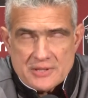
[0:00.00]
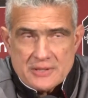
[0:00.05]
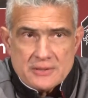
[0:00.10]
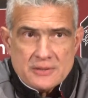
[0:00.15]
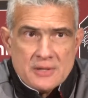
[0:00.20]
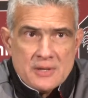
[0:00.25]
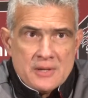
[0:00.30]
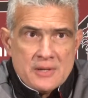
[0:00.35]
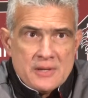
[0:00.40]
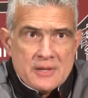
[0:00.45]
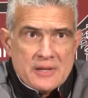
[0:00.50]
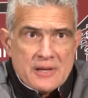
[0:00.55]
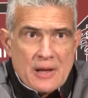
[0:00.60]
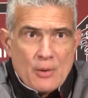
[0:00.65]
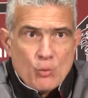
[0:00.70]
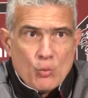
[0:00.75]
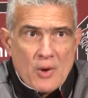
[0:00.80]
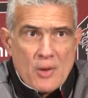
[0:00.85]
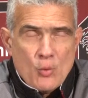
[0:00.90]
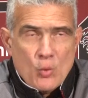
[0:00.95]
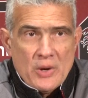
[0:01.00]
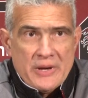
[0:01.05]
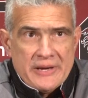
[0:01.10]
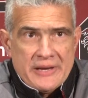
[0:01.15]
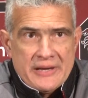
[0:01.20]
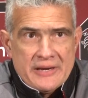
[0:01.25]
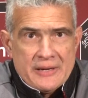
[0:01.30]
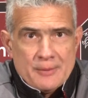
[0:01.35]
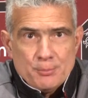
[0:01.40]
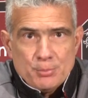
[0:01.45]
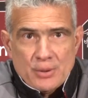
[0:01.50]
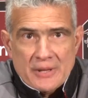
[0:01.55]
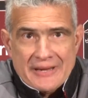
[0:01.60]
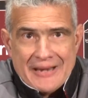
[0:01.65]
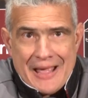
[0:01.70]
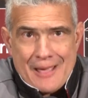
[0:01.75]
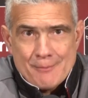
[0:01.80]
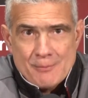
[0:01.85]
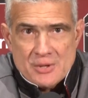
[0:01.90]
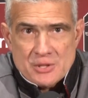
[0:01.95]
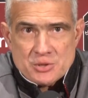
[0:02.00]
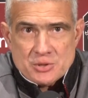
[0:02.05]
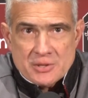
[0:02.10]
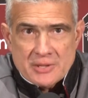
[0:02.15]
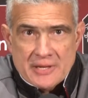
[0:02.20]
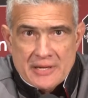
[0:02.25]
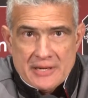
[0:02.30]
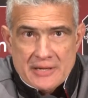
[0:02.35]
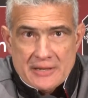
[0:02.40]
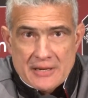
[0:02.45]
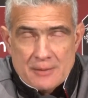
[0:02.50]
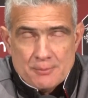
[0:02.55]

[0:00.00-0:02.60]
And we went in and played at Michigan